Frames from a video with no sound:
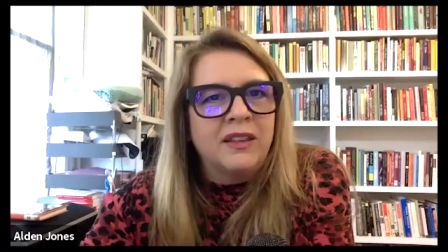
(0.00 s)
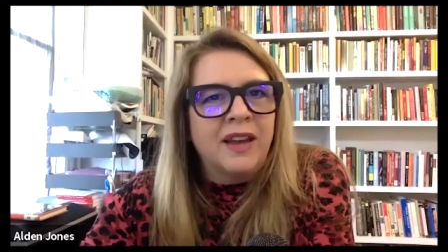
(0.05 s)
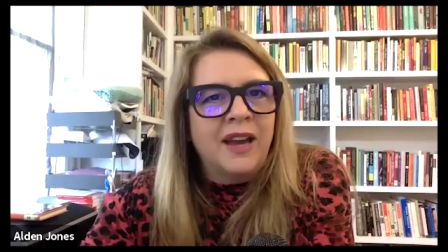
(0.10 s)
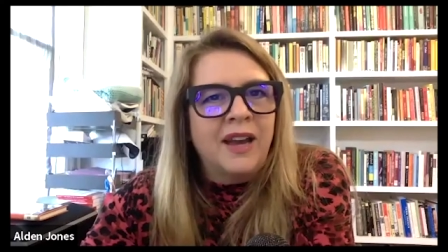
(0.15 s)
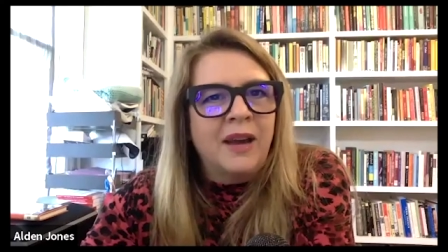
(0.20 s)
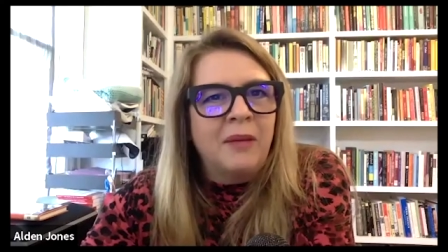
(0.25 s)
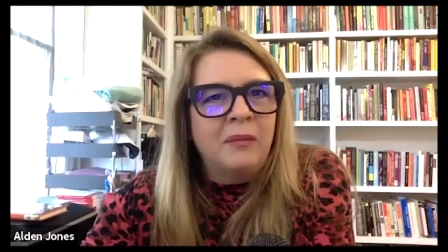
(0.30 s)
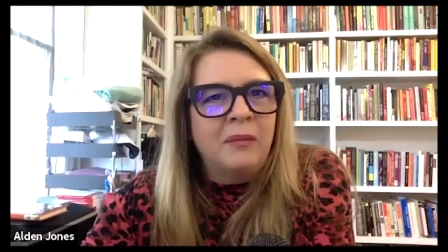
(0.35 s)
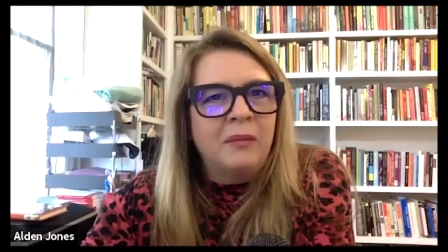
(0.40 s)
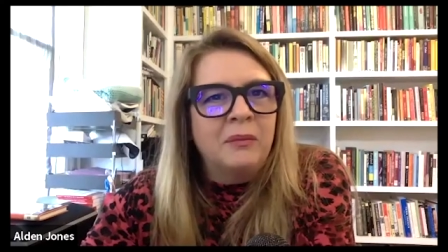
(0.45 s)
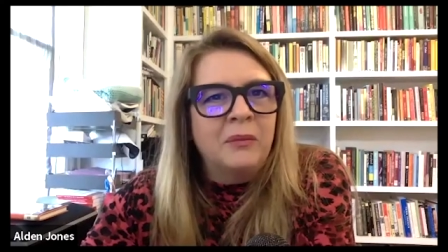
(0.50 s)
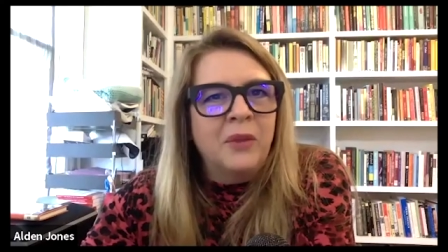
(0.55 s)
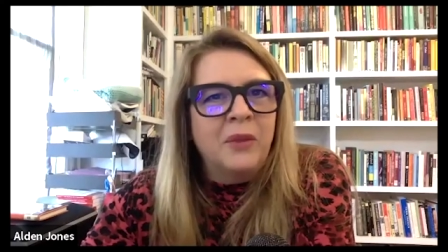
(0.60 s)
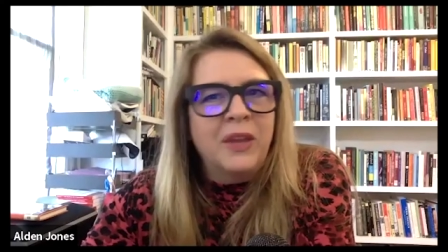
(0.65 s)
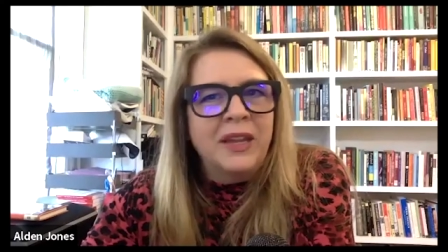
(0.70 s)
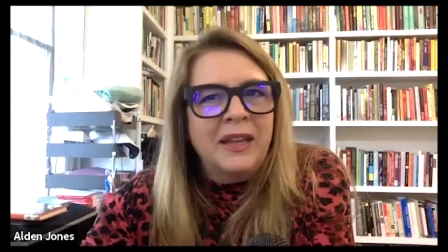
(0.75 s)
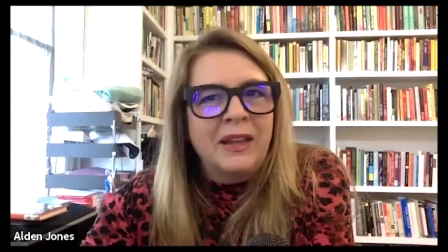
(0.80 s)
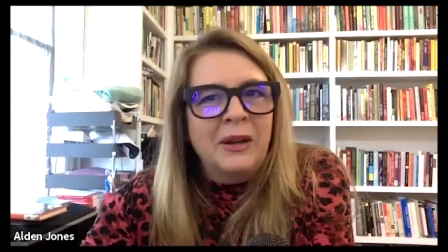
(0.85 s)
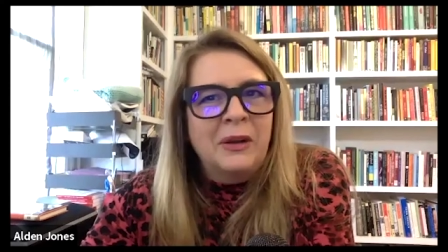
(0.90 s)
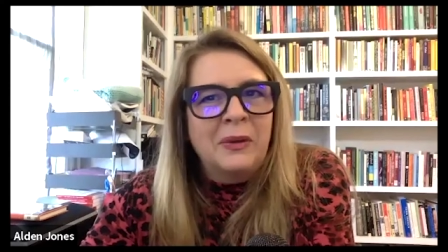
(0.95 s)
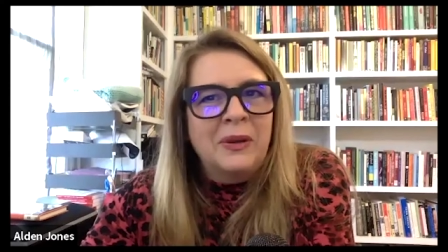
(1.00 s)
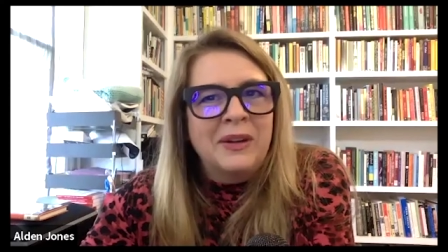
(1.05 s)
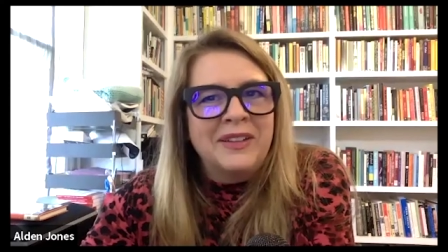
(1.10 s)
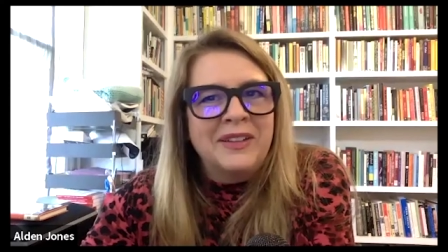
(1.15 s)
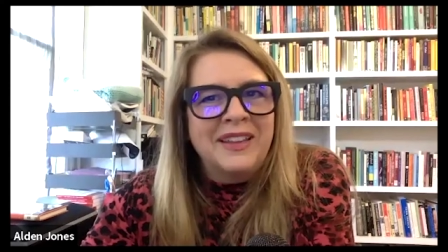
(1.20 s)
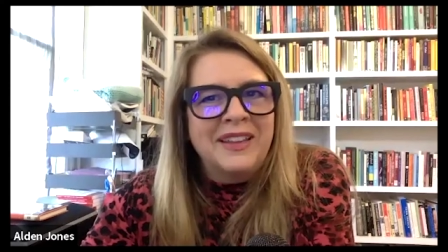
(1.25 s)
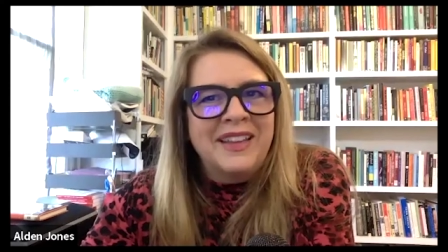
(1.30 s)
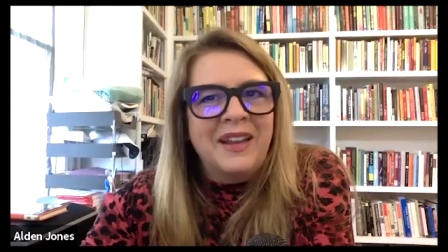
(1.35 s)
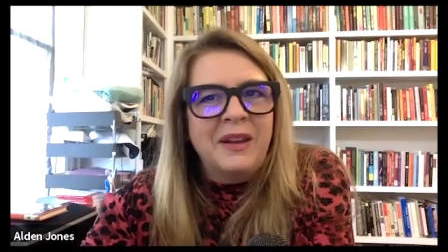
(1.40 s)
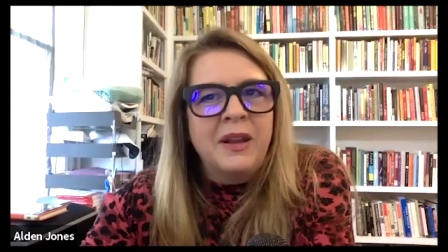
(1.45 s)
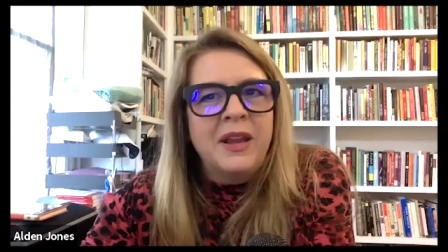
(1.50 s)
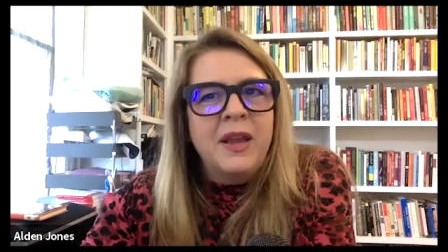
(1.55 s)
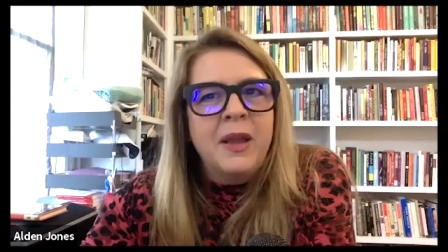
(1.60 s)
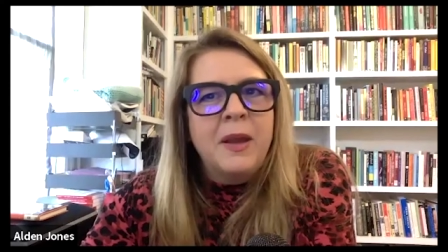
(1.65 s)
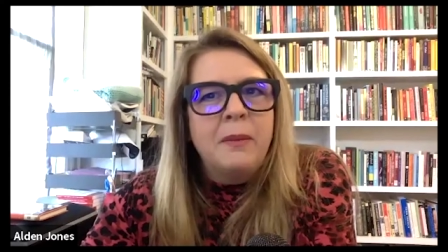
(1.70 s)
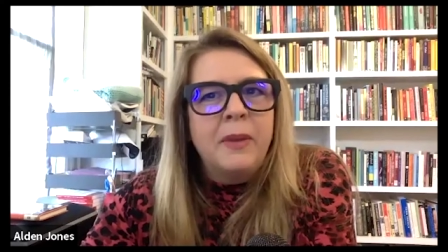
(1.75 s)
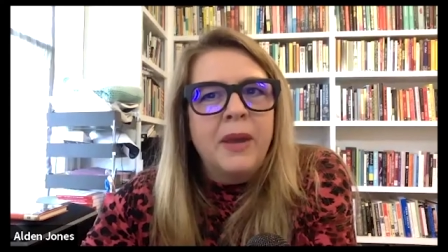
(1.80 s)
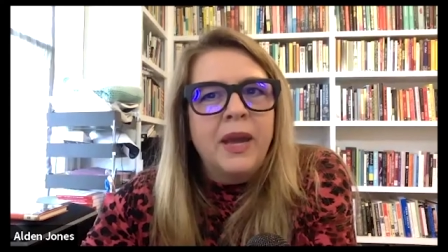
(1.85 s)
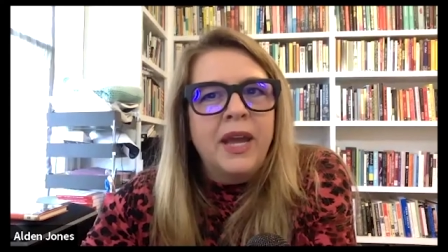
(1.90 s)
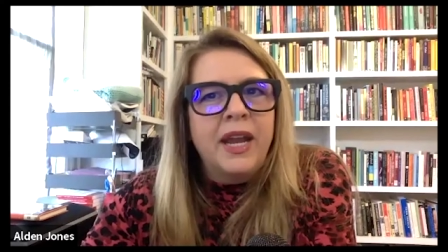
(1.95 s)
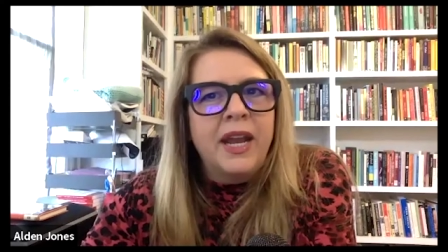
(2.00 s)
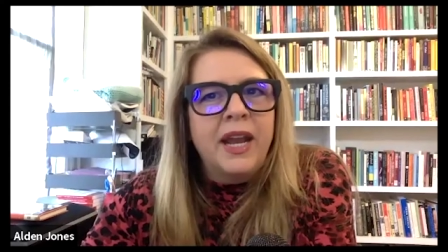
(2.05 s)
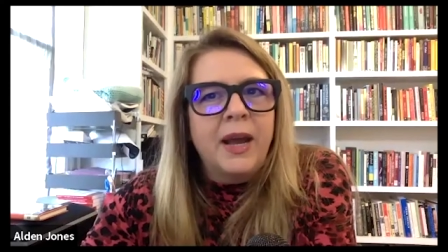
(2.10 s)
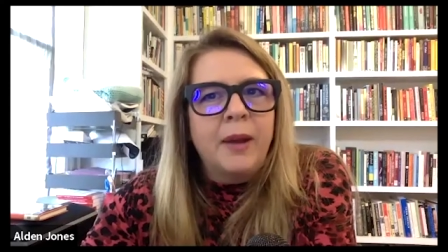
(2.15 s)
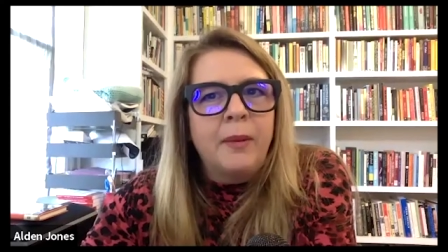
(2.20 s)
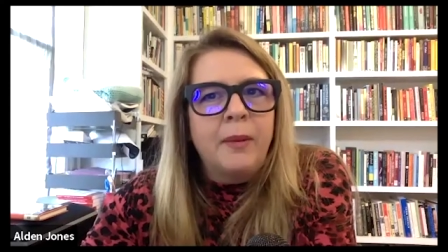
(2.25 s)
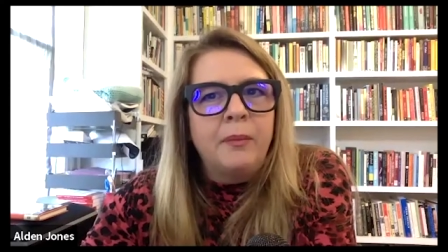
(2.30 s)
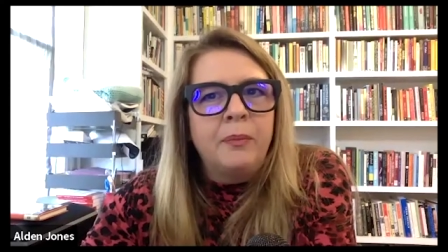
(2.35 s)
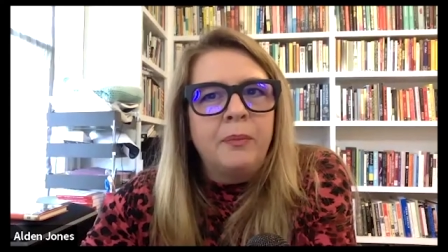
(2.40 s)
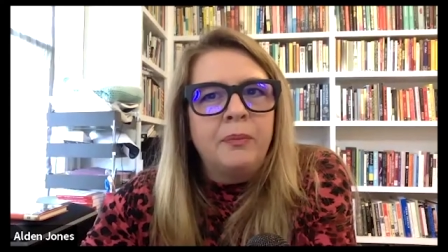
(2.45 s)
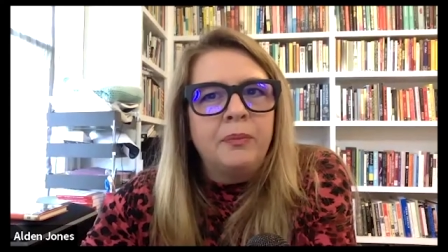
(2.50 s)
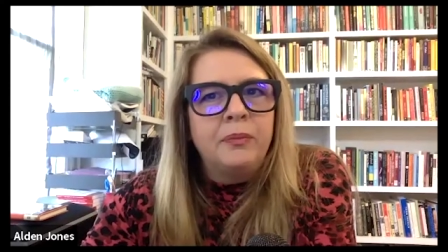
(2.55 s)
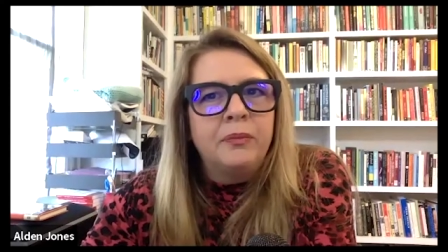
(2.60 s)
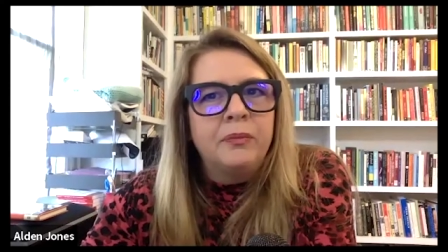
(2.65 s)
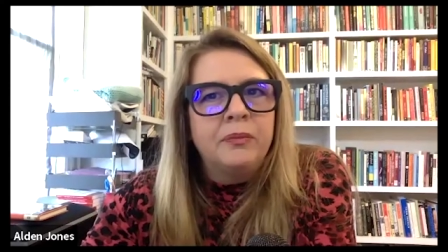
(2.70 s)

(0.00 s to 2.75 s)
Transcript: um well like i don't want to tell the end but um